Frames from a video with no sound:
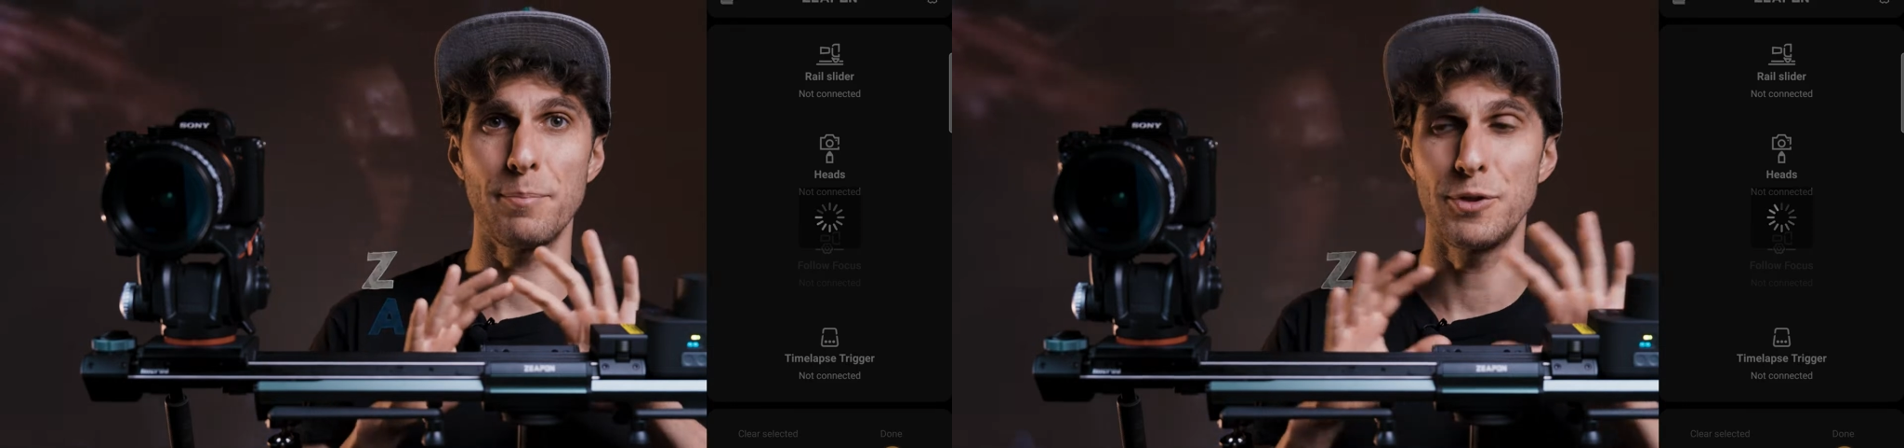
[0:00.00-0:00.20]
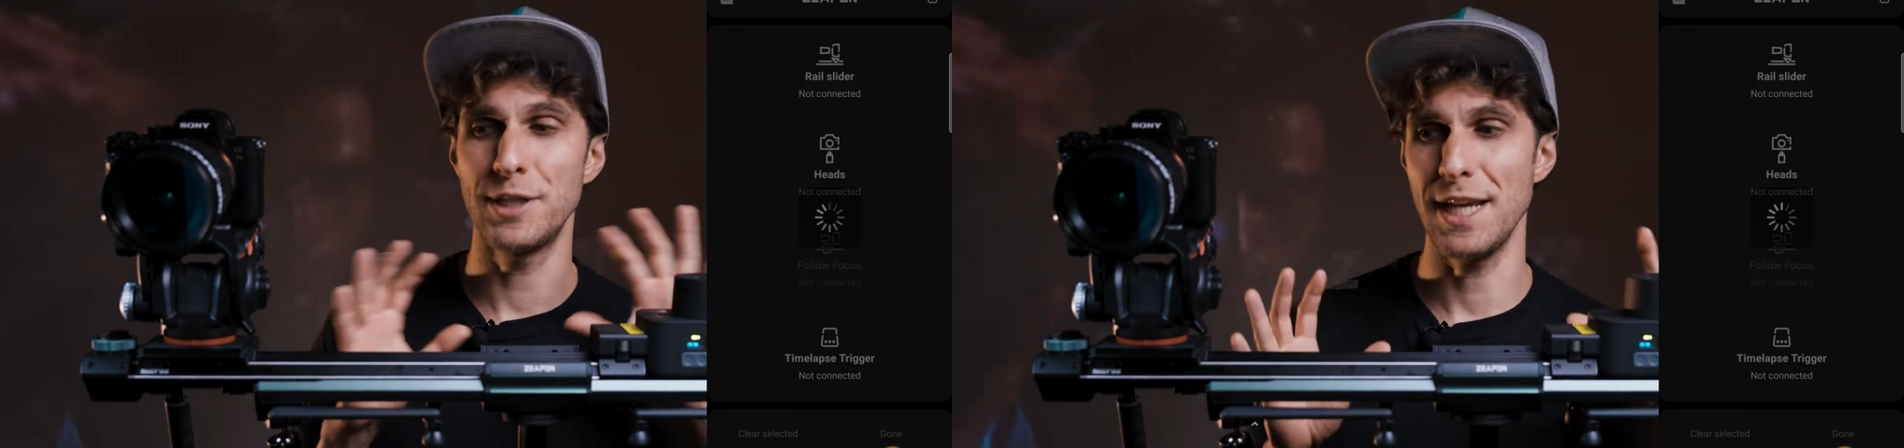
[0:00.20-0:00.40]

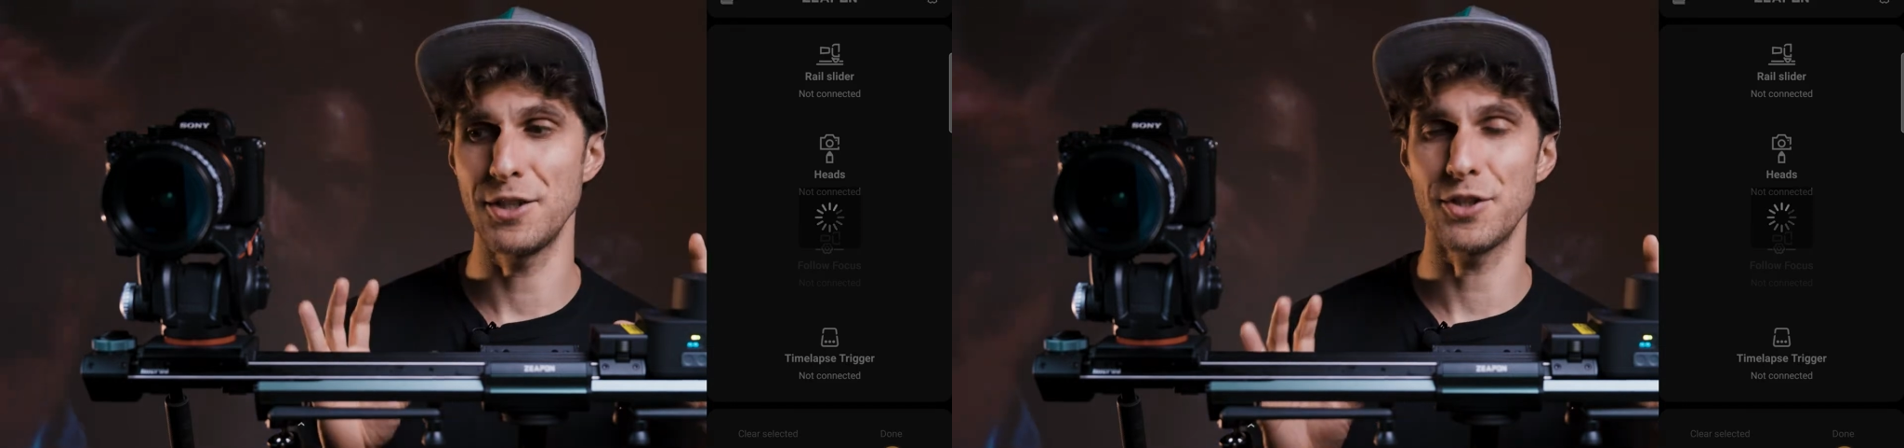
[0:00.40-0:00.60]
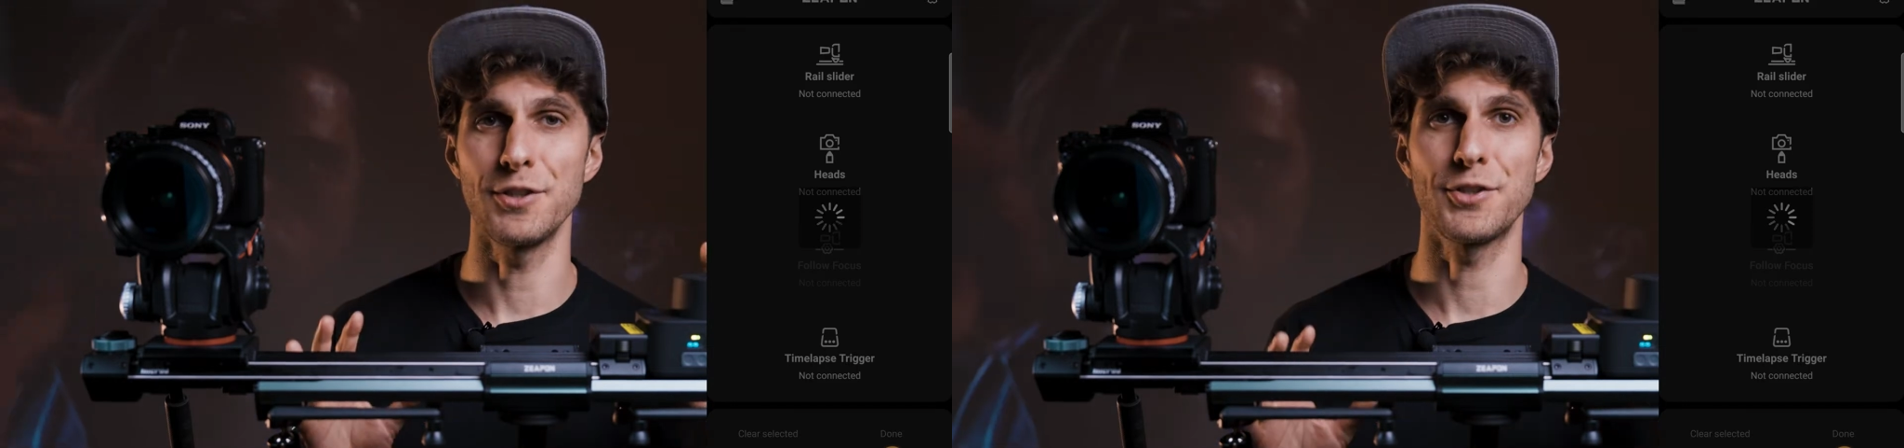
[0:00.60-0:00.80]

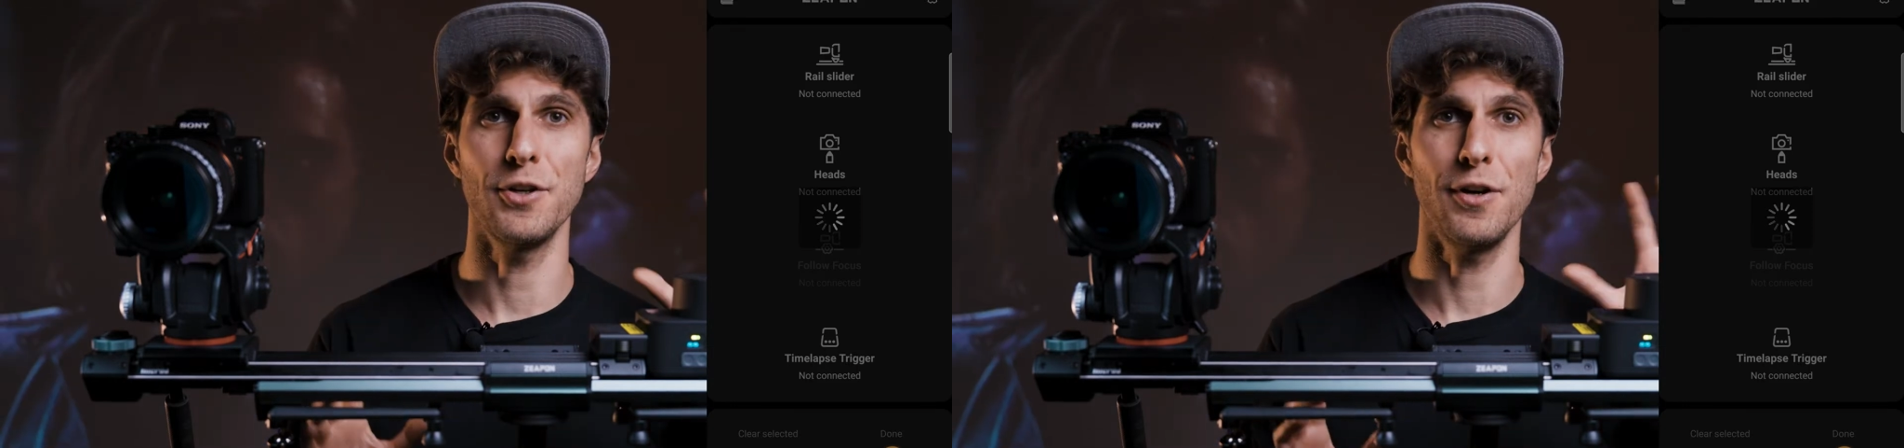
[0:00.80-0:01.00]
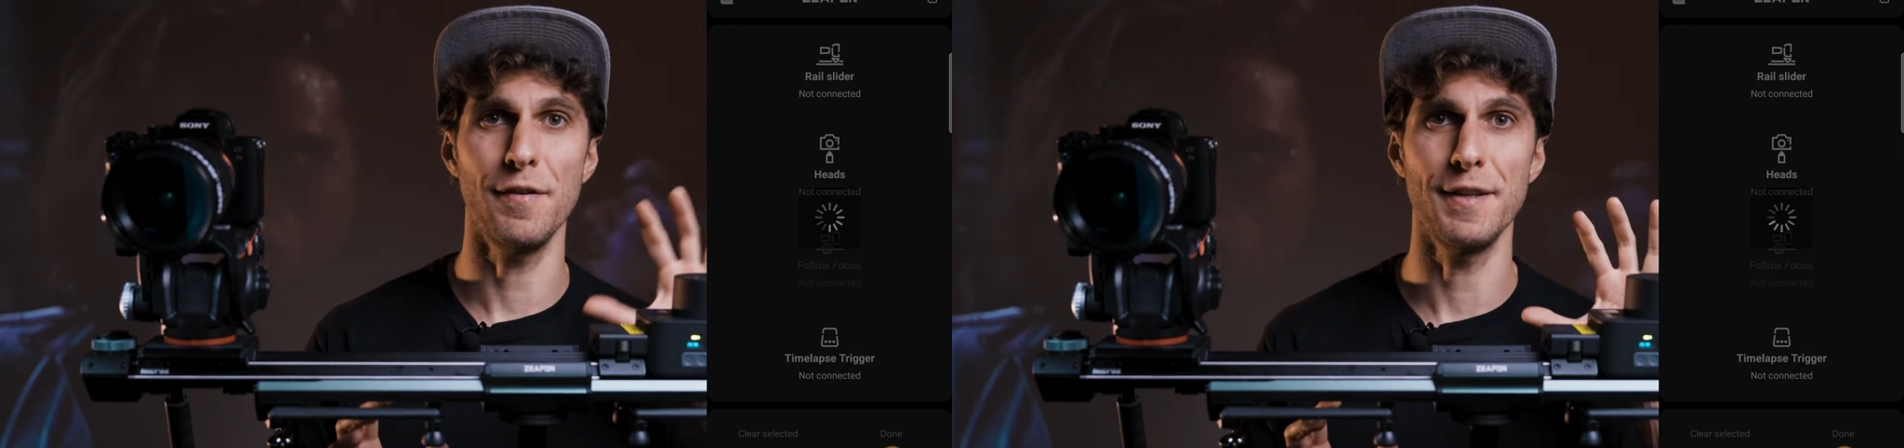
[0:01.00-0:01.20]
potentials
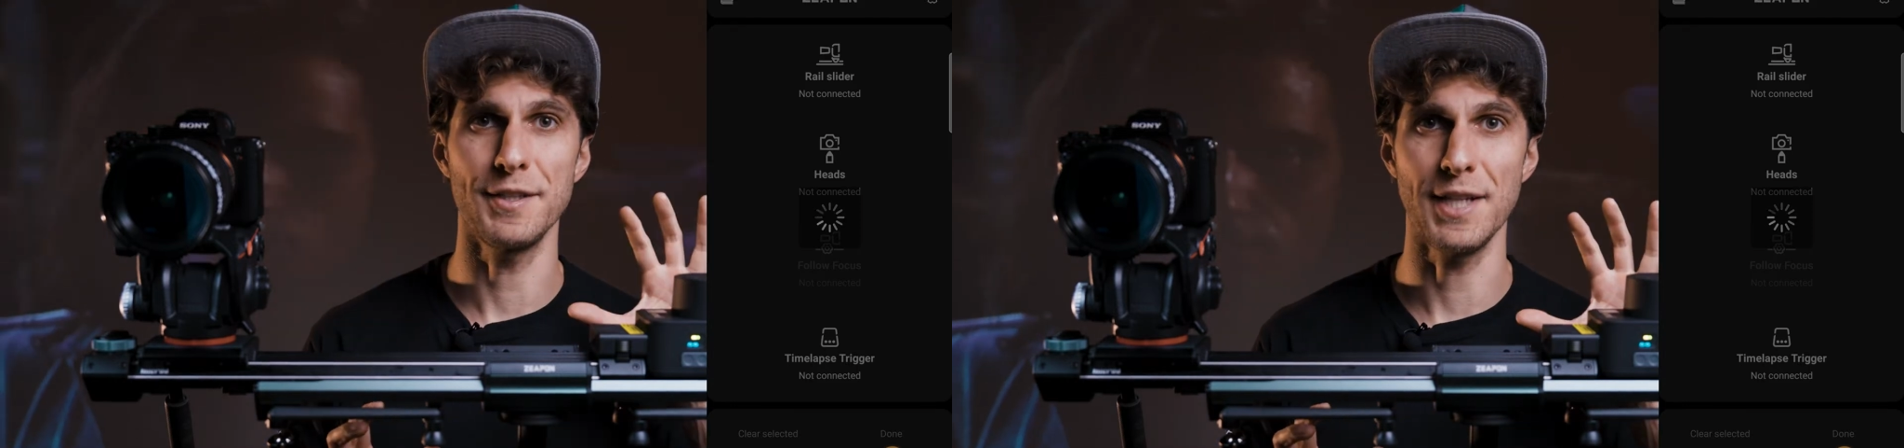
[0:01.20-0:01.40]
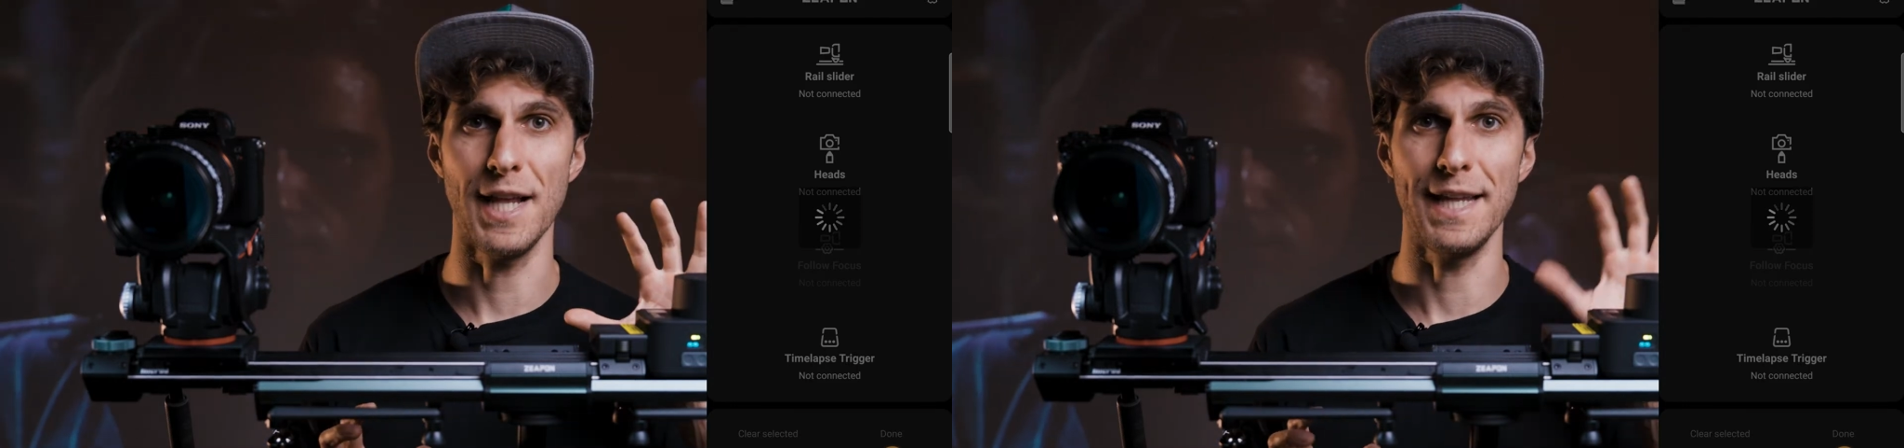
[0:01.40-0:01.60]
of the
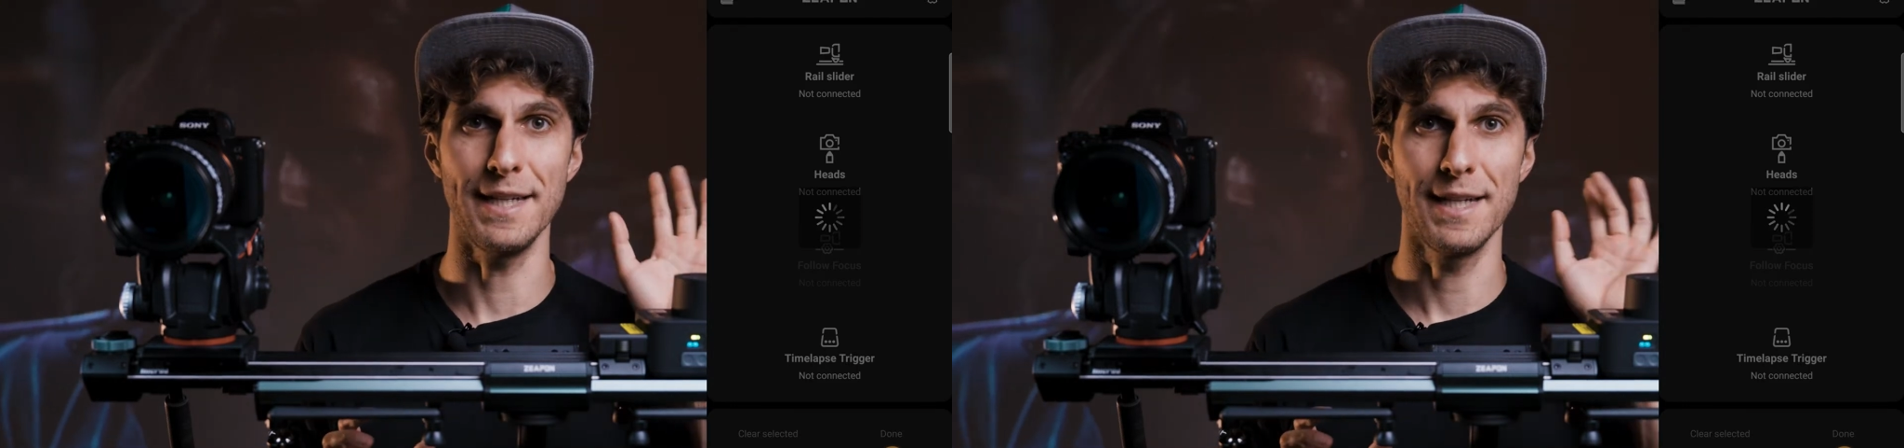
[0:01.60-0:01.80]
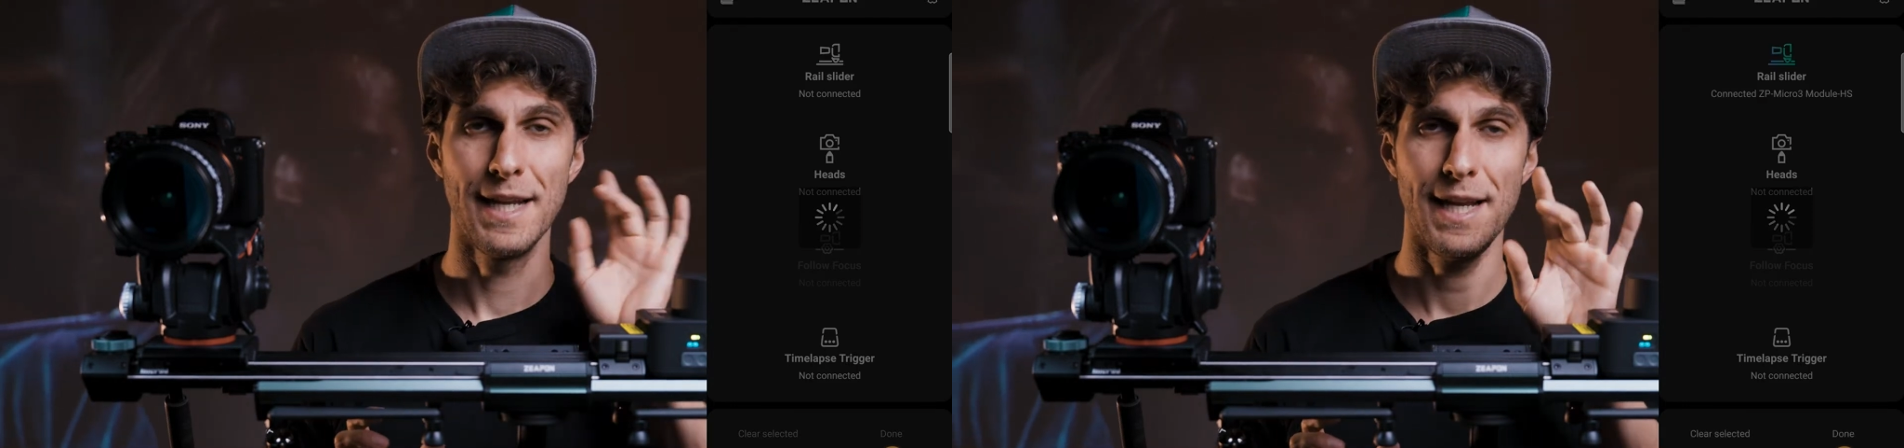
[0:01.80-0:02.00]
slider.